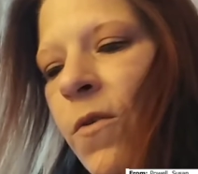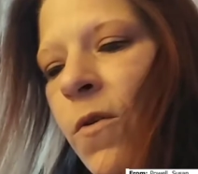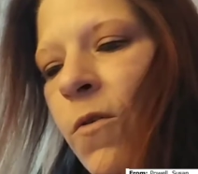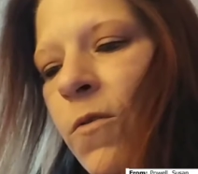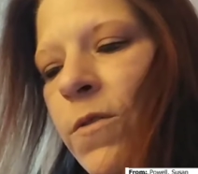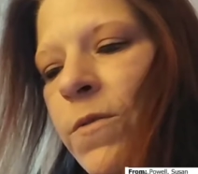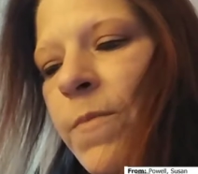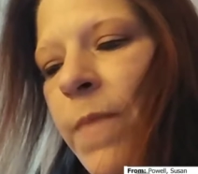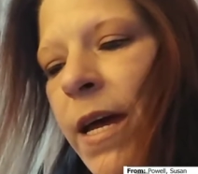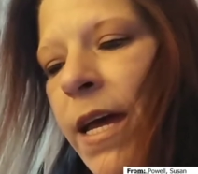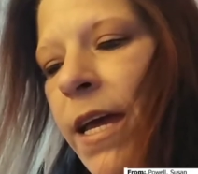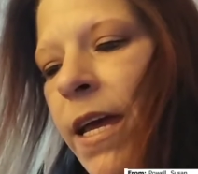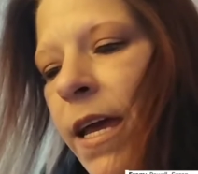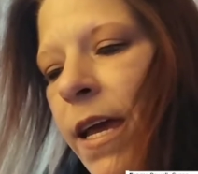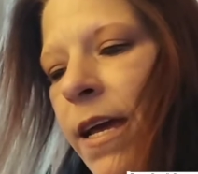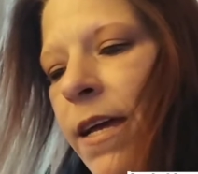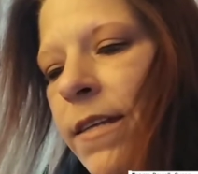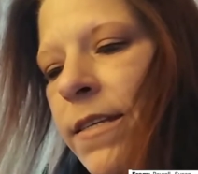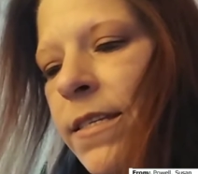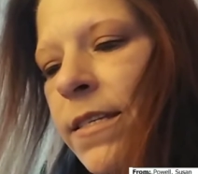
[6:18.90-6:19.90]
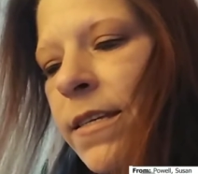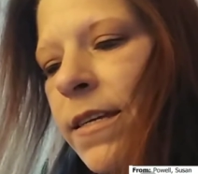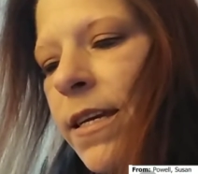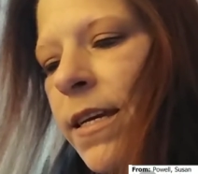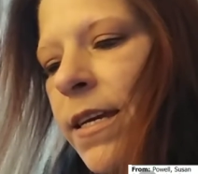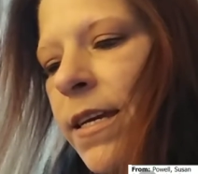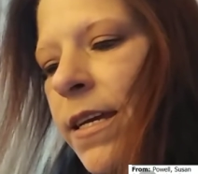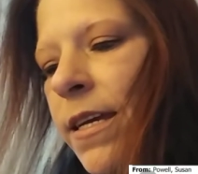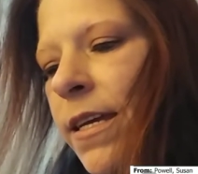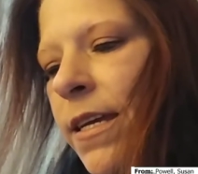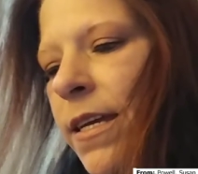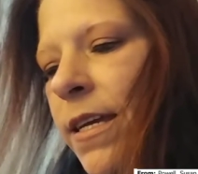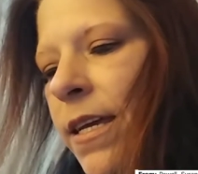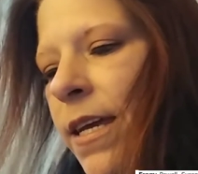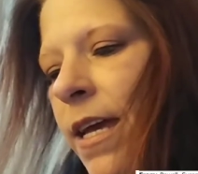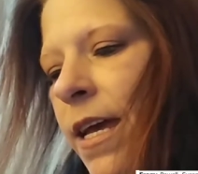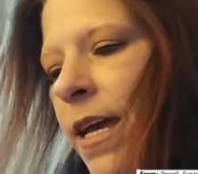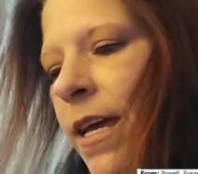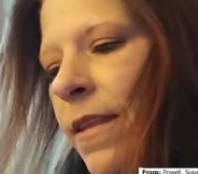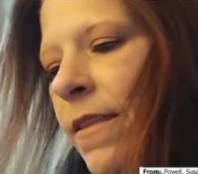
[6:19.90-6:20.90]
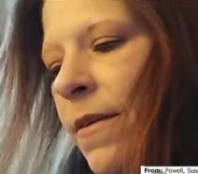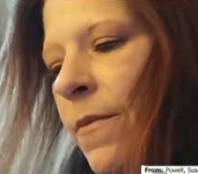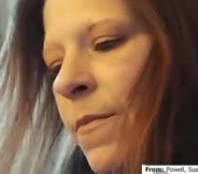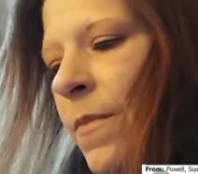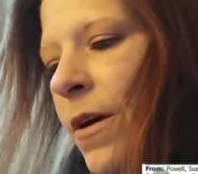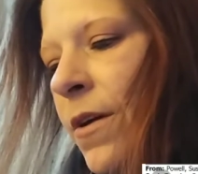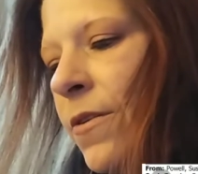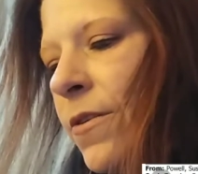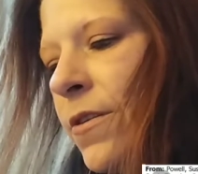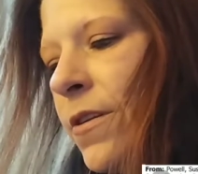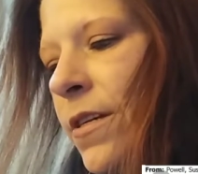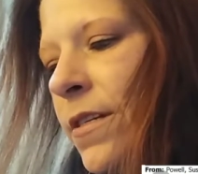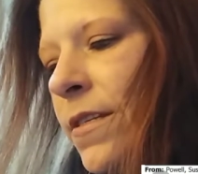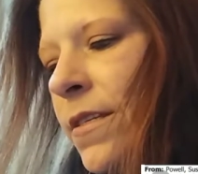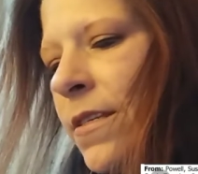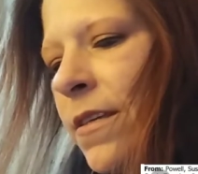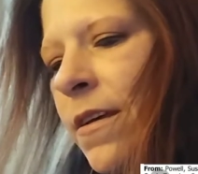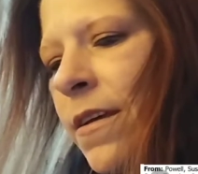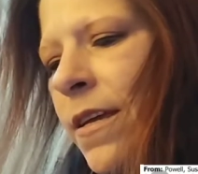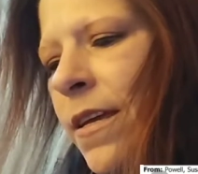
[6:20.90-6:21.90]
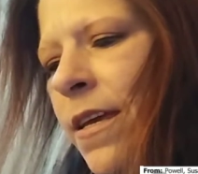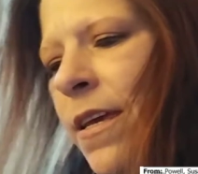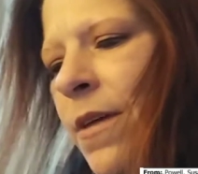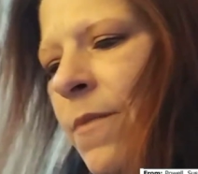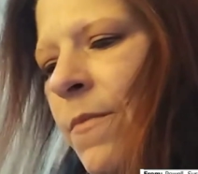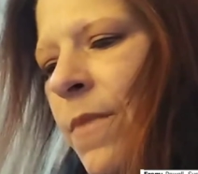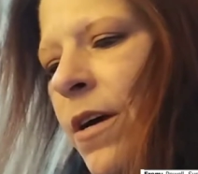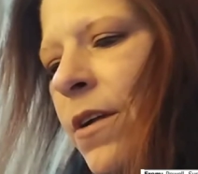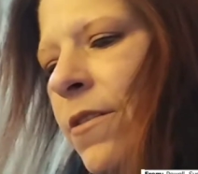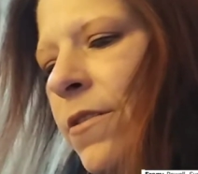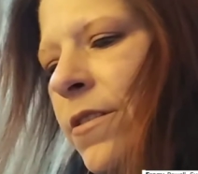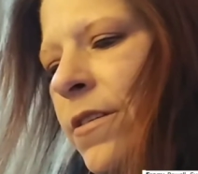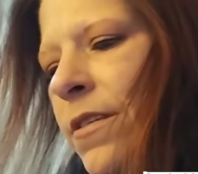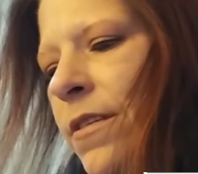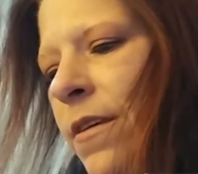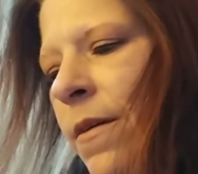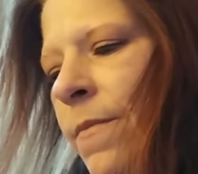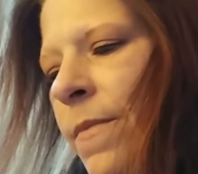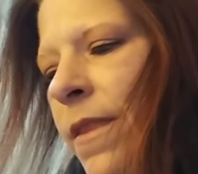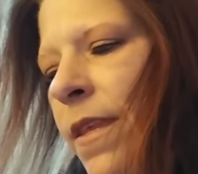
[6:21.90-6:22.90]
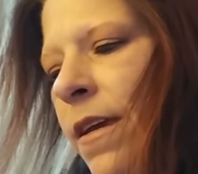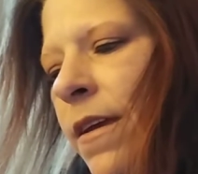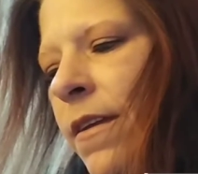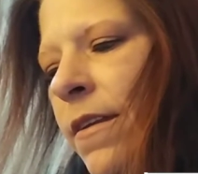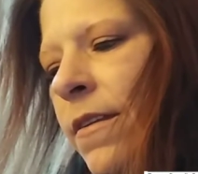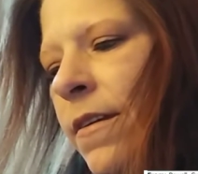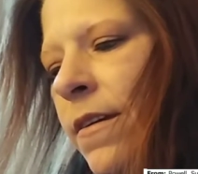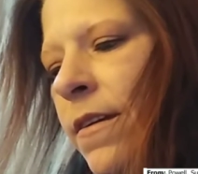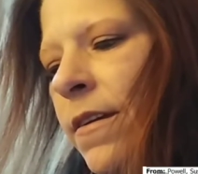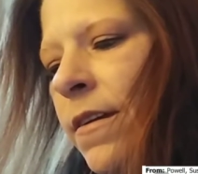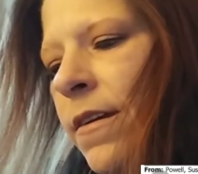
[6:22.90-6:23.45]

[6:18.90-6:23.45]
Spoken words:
to hold my hand?" And he muttered something